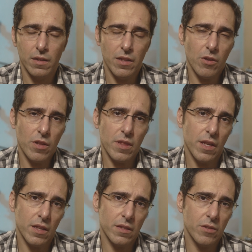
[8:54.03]
The
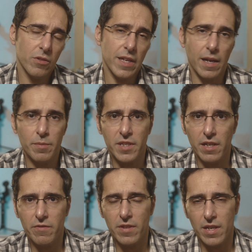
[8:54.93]
only
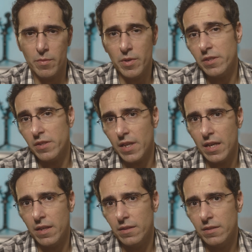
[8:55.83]
upside for them is to
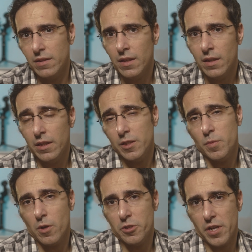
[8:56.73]
get a
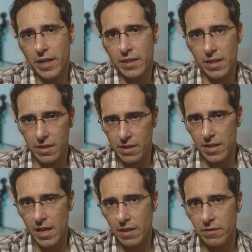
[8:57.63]
small check at the end of the day.